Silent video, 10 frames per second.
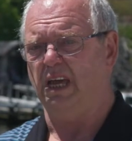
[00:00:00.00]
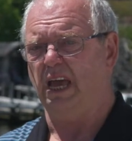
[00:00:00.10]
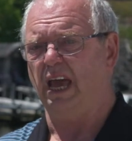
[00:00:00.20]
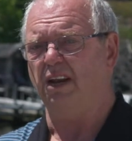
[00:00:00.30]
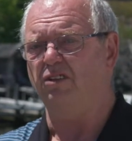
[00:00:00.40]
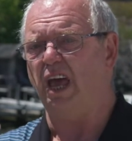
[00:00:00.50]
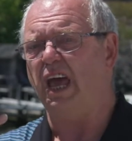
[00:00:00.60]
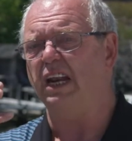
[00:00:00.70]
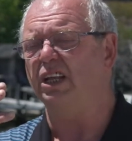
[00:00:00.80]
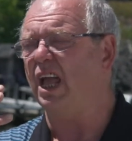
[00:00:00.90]

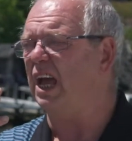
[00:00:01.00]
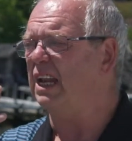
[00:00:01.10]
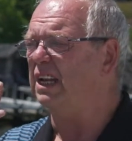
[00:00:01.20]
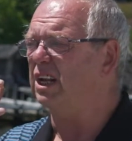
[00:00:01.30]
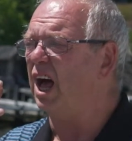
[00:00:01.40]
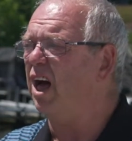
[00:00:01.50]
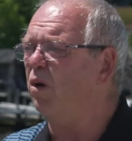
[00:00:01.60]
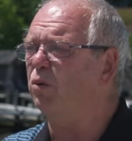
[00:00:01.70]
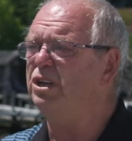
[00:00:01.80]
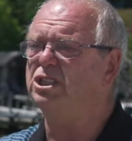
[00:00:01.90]
And it
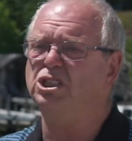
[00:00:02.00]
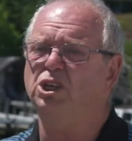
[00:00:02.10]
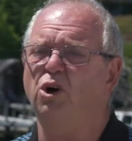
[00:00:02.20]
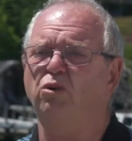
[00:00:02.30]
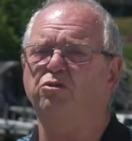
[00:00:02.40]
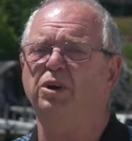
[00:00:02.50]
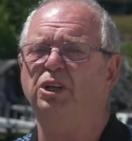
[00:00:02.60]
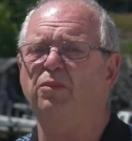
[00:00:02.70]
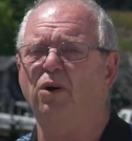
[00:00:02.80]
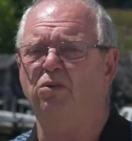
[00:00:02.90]
always goes with
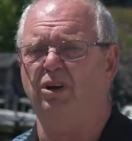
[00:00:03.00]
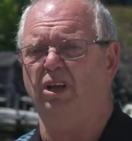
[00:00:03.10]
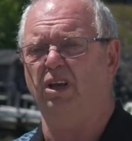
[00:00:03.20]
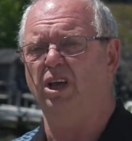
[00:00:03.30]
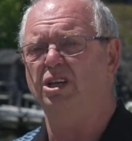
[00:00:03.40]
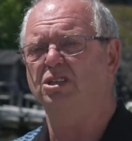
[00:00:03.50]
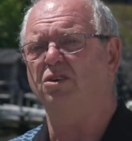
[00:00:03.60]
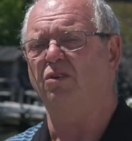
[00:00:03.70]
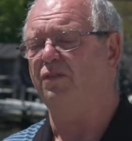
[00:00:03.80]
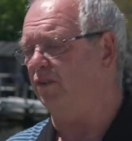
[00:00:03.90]
the boat.
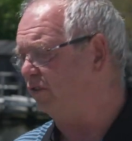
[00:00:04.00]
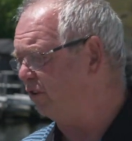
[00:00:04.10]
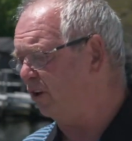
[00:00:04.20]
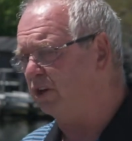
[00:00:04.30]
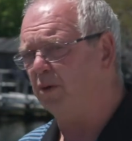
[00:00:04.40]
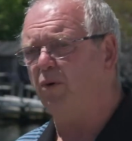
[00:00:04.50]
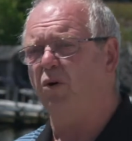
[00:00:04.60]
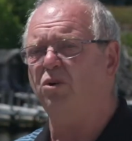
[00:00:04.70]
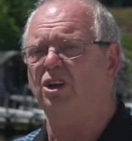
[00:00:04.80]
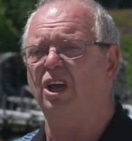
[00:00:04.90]
So if you sell your
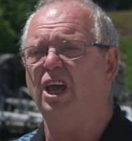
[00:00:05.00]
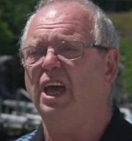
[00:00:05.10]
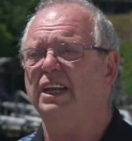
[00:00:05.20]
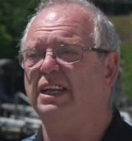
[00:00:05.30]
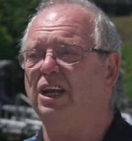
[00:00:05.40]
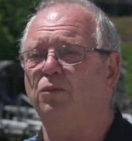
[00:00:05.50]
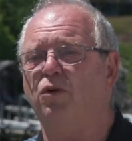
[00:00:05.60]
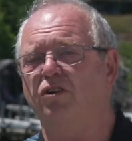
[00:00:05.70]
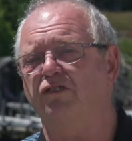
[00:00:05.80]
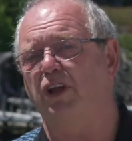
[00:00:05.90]
boat, then the
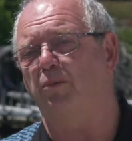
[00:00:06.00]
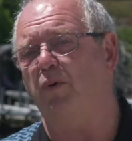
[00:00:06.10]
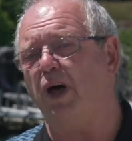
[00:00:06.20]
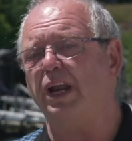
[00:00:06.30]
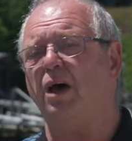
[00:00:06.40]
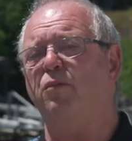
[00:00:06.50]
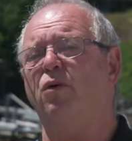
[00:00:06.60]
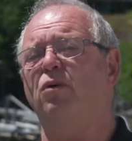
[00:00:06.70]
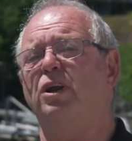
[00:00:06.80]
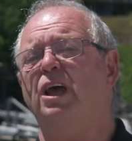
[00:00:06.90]
person that buy that
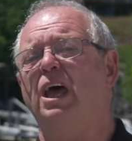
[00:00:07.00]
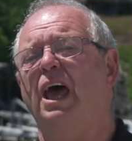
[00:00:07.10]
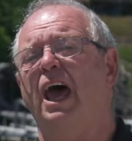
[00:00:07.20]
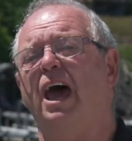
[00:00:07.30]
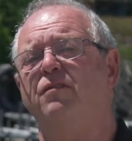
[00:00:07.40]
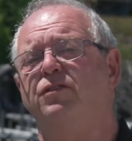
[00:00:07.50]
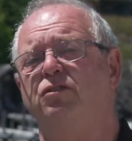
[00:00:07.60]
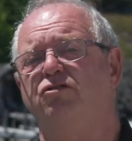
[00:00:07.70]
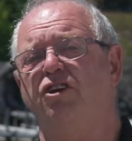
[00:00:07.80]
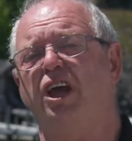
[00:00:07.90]
boat have
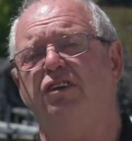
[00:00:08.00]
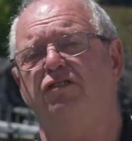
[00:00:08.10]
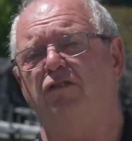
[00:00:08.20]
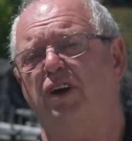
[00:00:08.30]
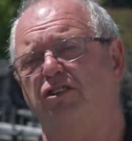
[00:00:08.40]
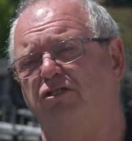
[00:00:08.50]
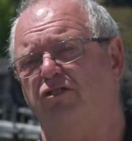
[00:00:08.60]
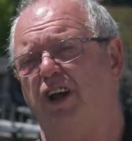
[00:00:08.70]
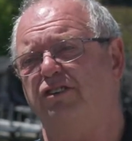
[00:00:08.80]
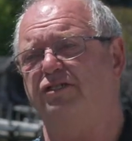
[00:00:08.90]
to change the
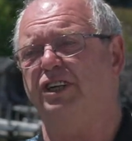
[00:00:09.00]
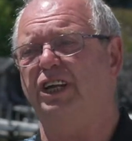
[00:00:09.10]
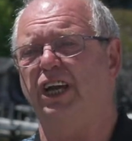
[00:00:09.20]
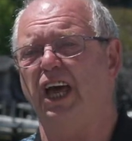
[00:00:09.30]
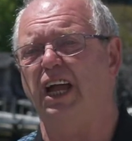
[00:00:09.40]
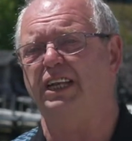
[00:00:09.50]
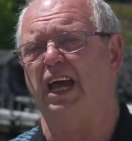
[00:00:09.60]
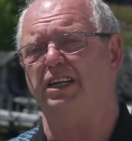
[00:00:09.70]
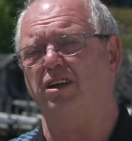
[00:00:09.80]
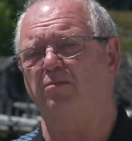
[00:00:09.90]
registration and the
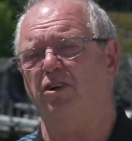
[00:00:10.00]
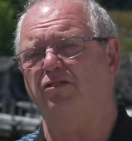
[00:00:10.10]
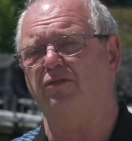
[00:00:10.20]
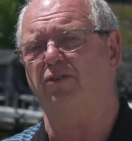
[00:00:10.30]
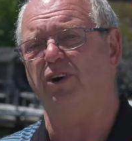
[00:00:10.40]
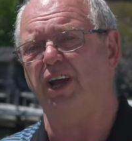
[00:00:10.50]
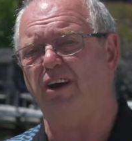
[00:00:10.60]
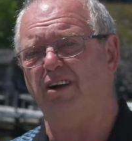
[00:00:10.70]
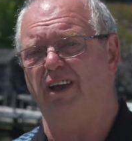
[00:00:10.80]
contact numbers for them,